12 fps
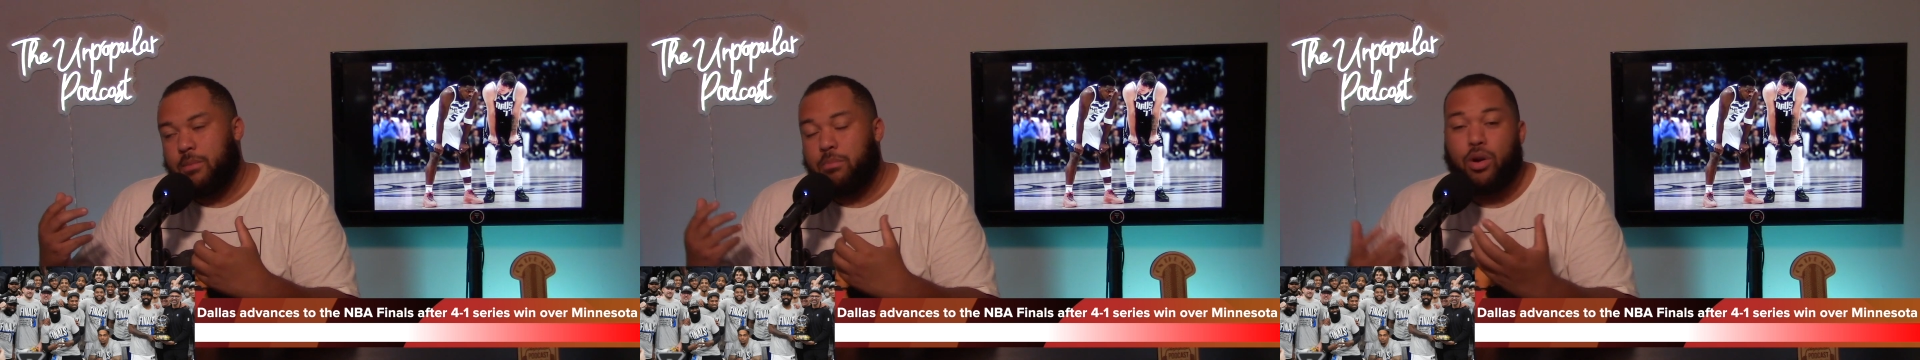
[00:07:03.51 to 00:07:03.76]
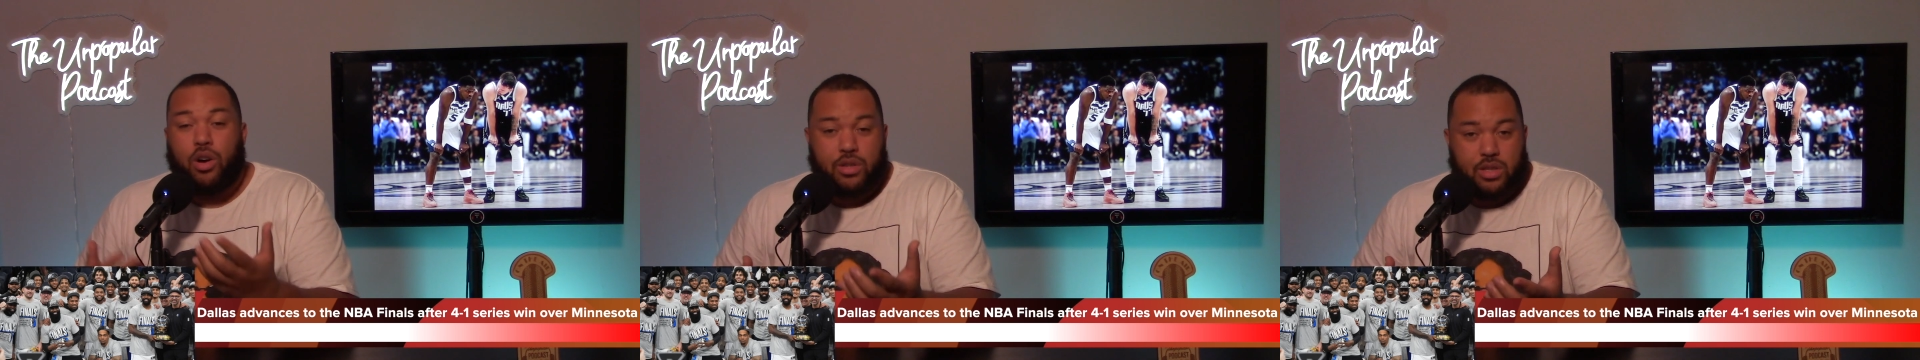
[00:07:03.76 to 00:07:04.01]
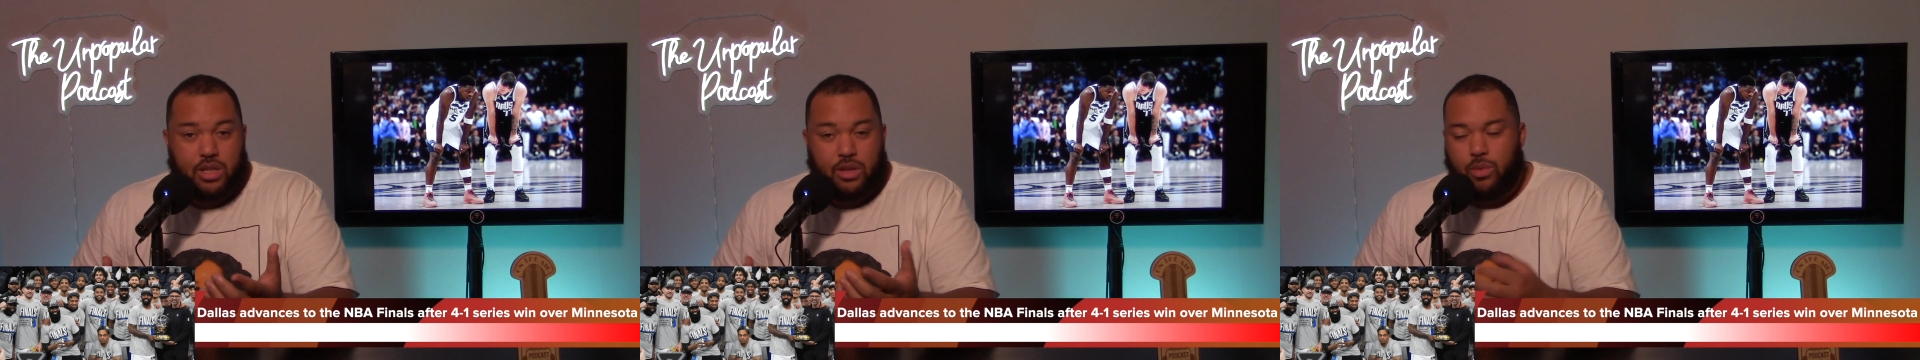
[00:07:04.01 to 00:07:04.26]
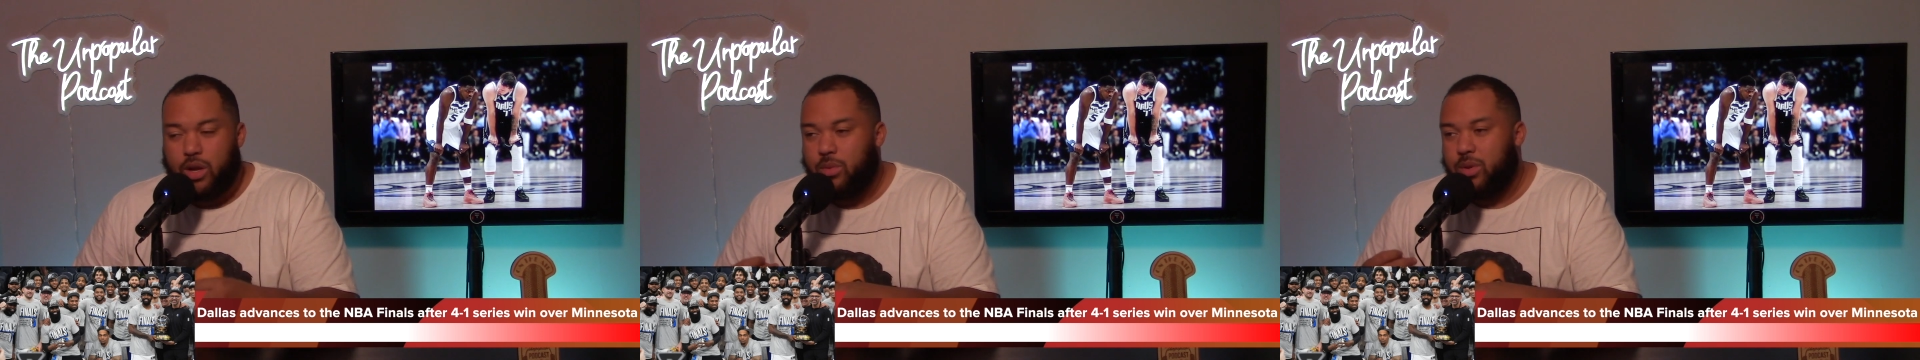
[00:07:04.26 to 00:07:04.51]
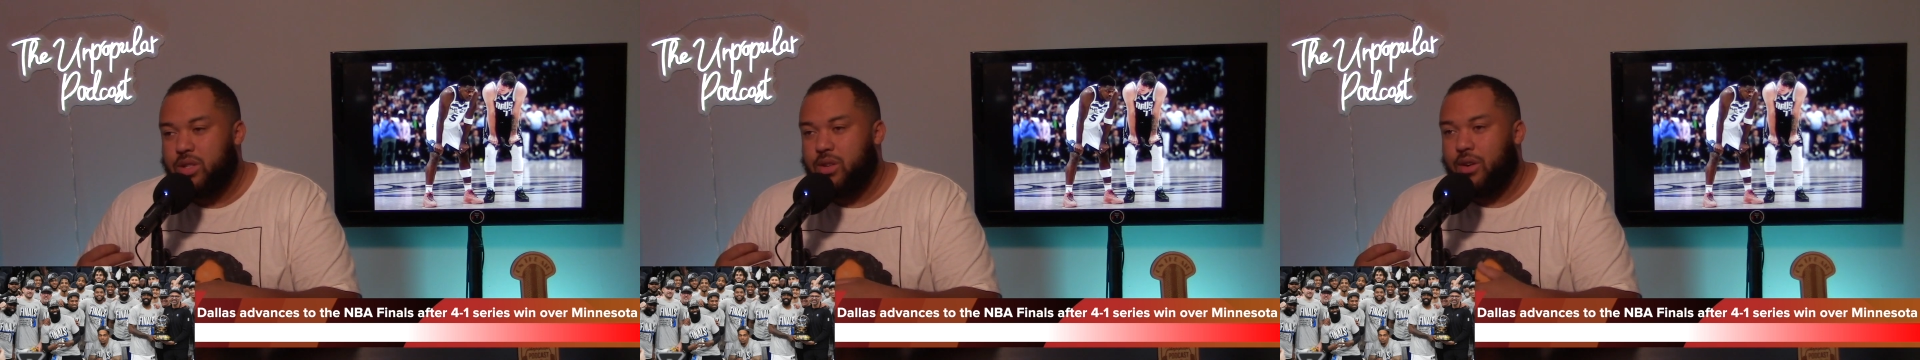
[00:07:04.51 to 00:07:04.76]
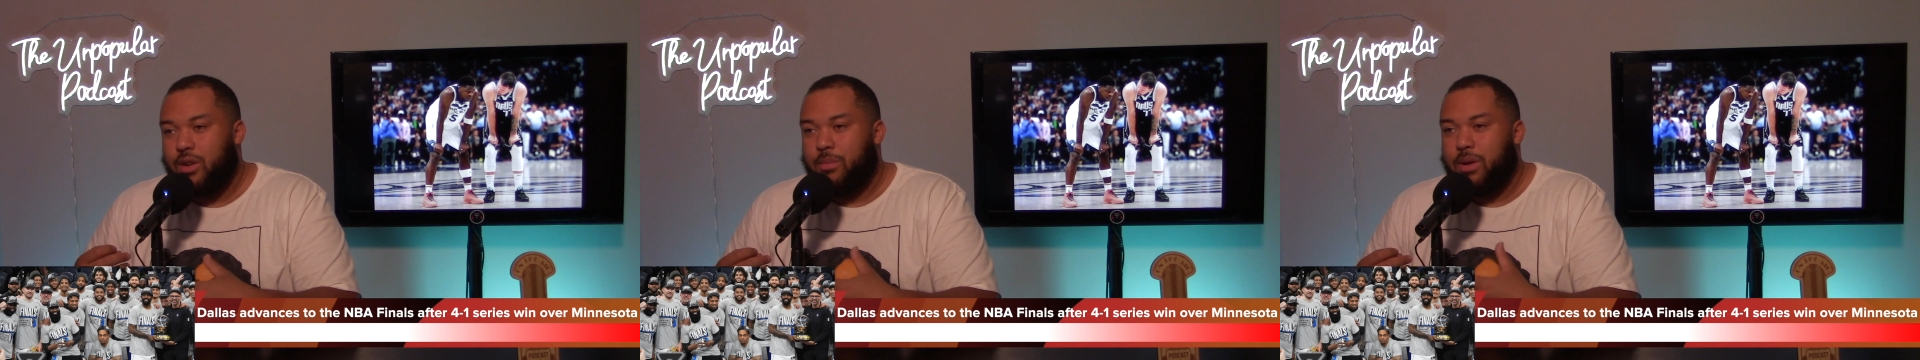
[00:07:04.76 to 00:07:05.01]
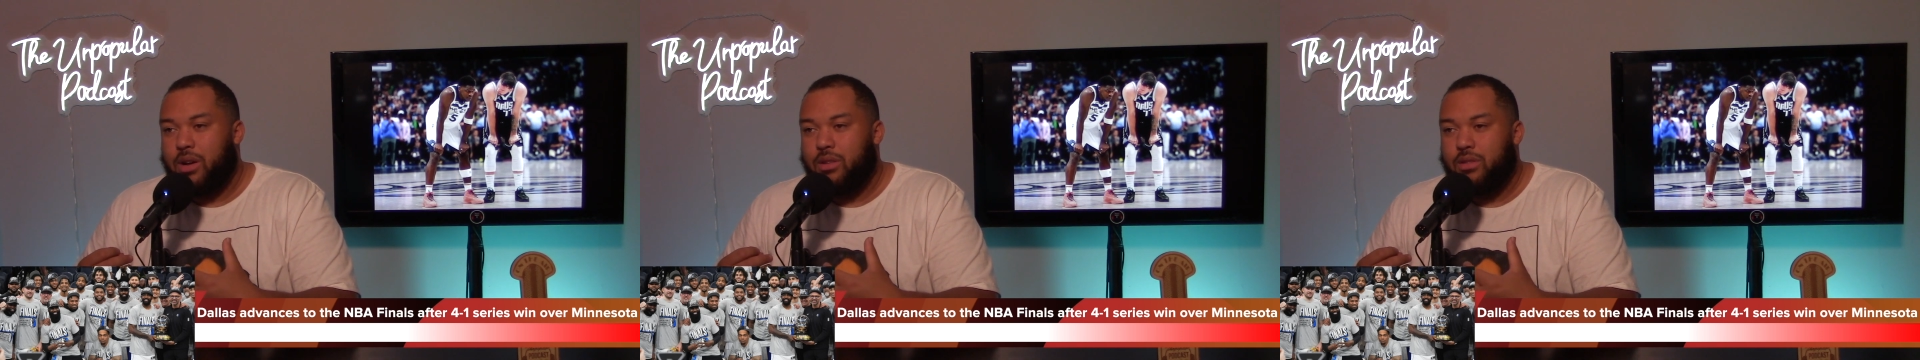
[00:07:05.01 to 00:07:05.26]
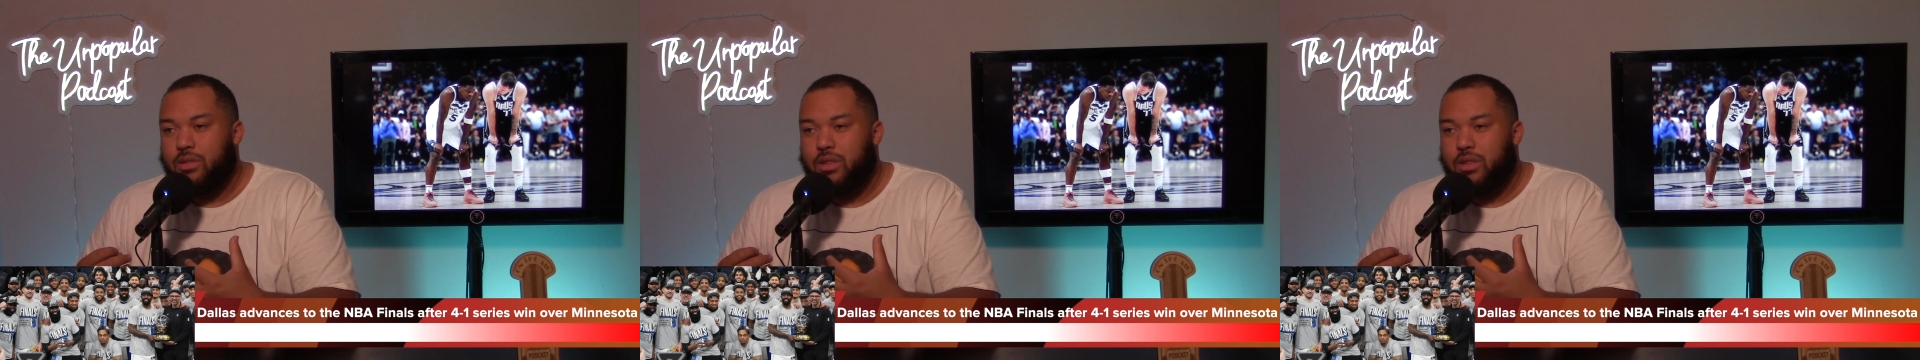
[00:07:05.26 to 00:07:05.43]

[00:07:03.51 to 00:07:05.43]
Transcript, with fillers: Boston, whether we talk about